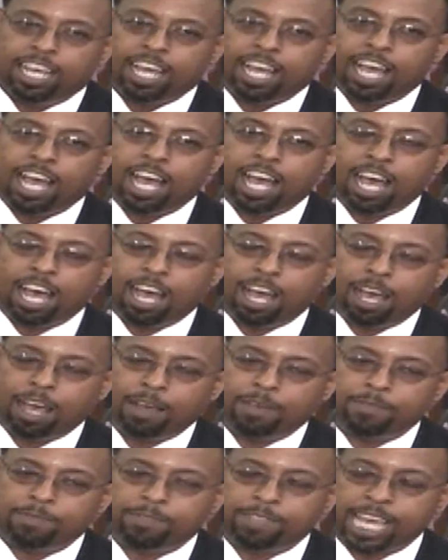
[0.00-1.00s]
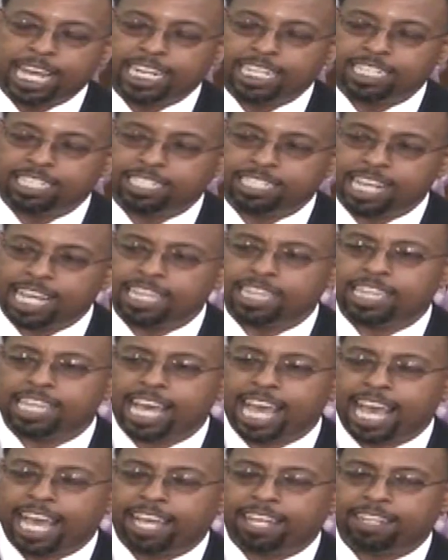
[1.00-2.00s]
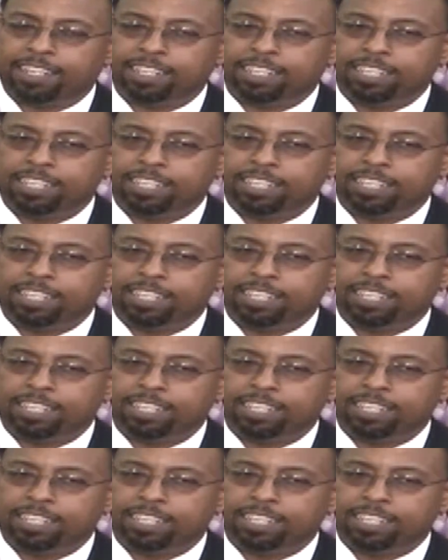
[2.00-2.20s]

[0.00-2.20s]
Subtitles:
that he said that.